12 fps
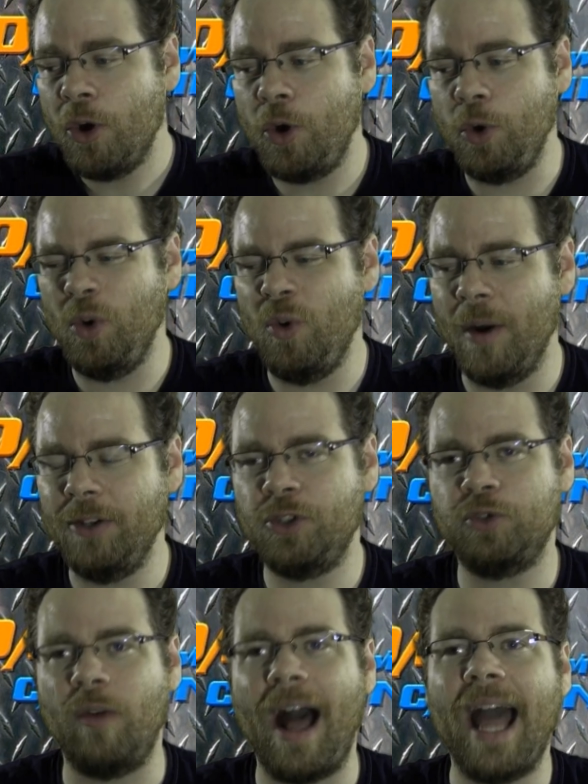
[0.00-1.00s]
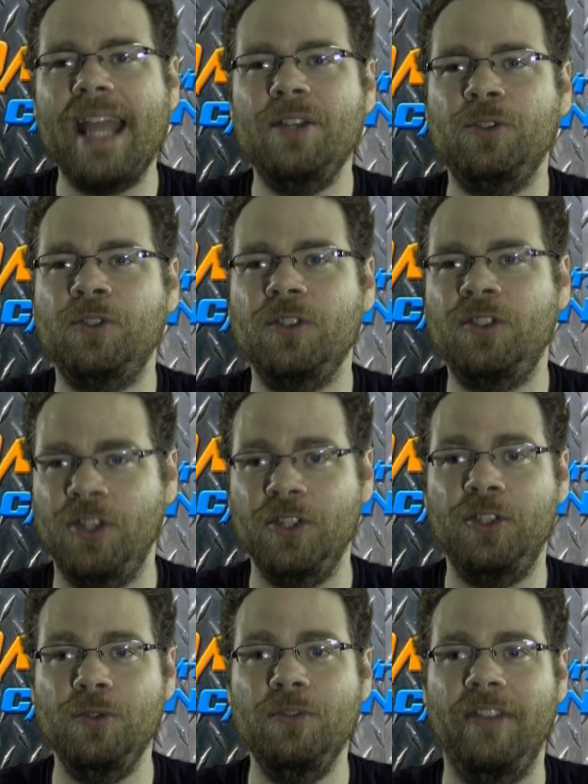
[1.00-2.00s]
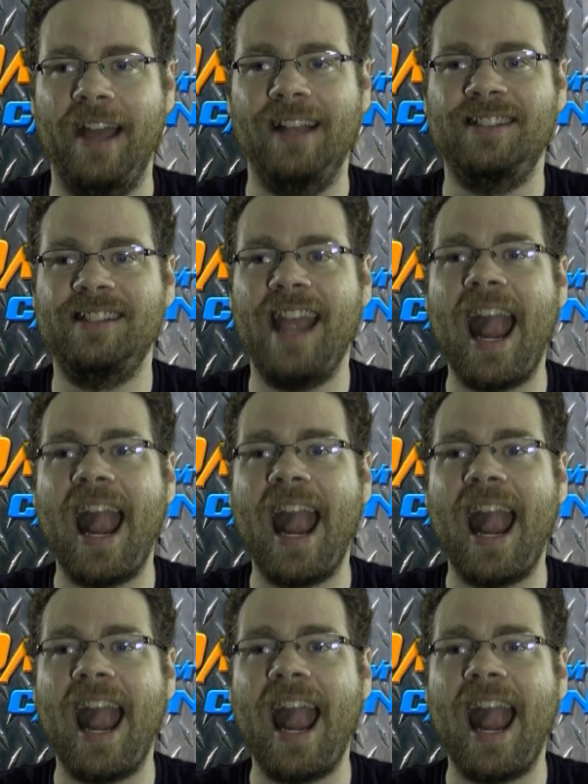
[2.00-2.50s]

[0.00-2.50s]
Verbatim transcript: who tries to do this,